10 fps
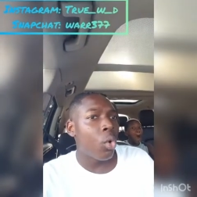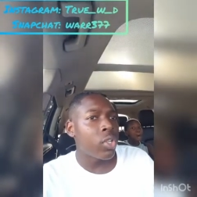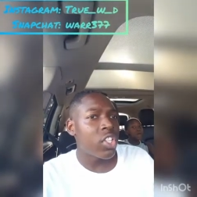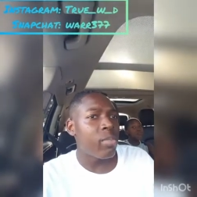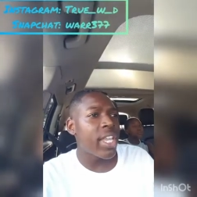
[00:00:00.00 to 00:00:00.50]
or
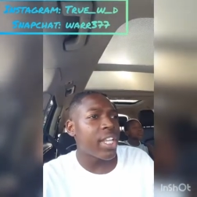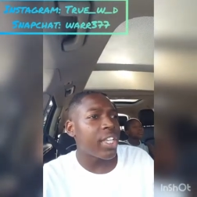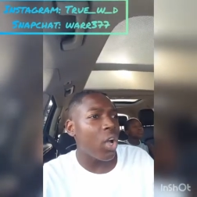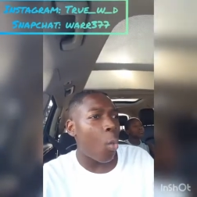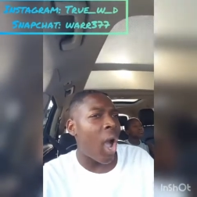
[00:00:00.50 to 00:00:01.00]
just being a
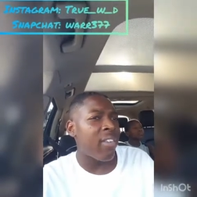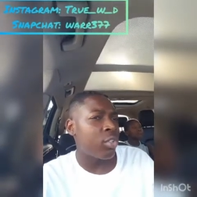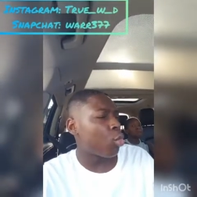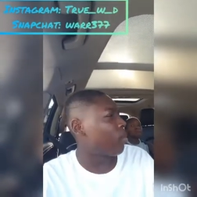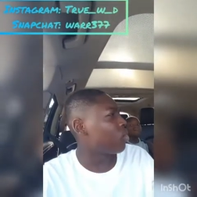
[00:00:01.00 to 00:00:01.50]
good wife
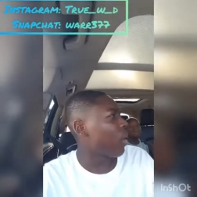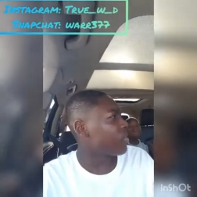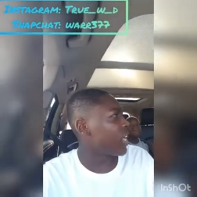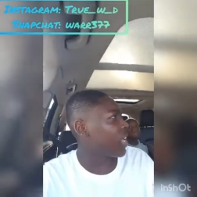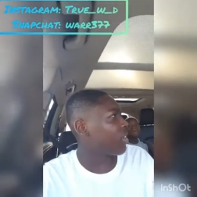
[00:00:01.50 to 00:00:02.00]
to them. You know
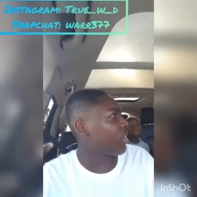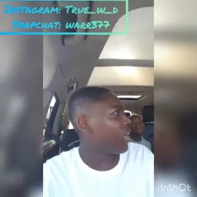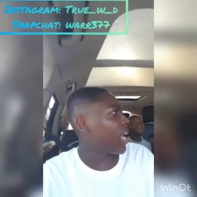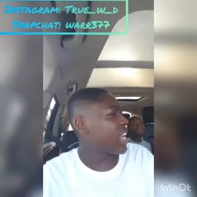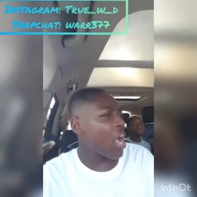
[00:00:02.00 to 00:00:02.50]
what I'm saying?
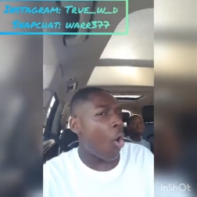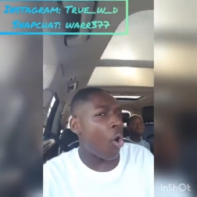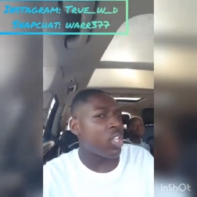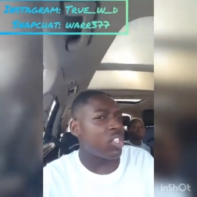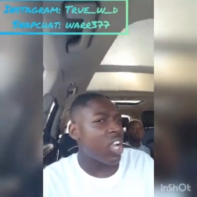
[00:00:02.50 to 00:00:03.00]
And they
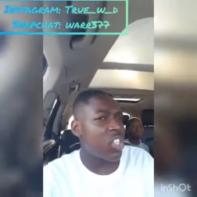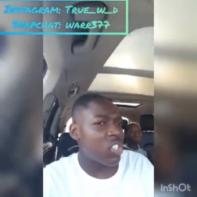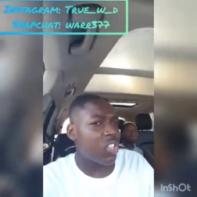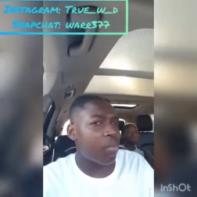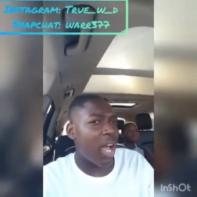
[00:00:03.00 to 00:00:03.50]
always judge
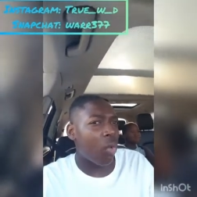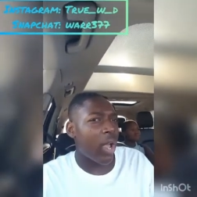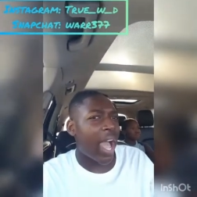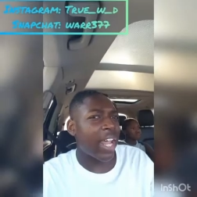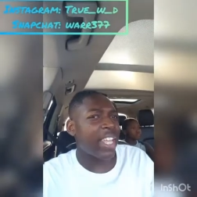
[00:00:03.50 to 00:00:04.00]
it just by the
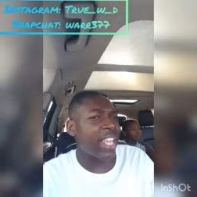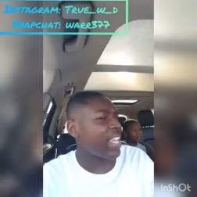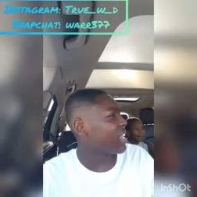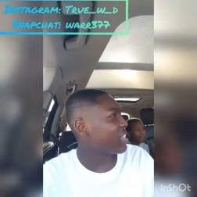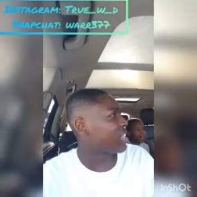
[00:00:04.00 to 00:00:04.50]
way how they
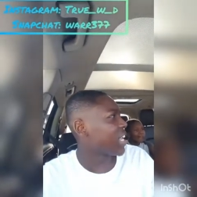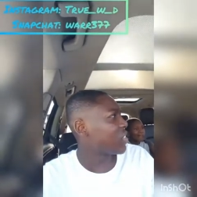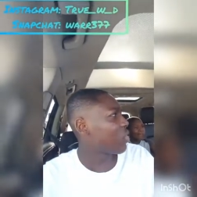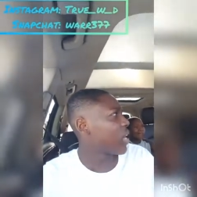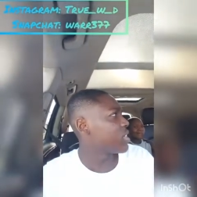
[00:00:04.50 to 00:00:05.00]
is, and
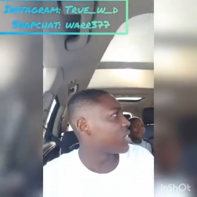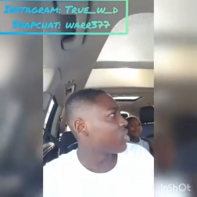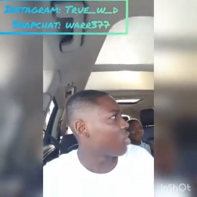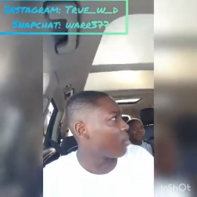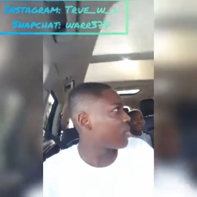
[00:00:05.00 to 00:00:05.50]
that's crazy.
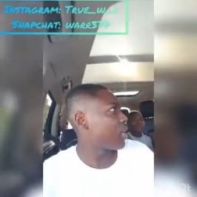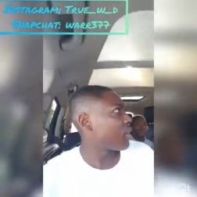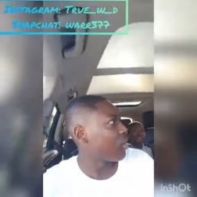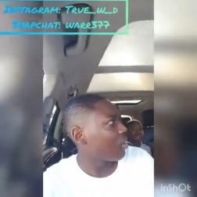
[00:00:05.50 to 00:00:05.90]
You know what I'm saying?